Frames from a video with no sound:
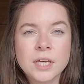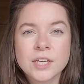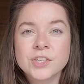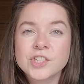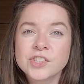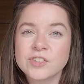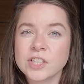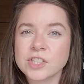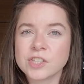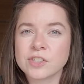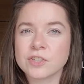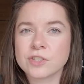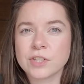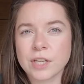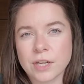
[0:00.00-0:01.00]

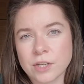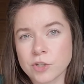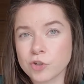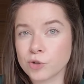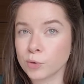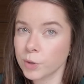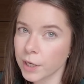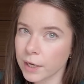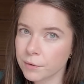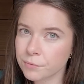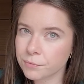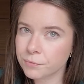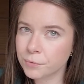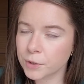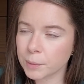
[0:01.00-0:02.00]
stitches that I should have
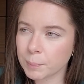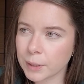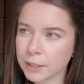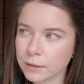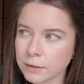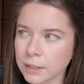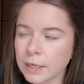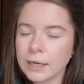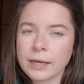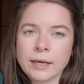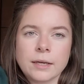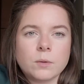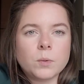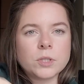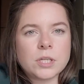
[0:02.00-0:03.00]
for the pattern,
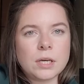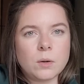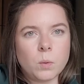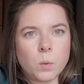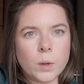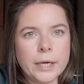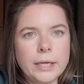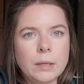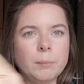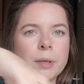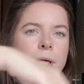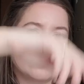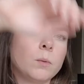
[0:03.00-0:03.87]
it was like really big.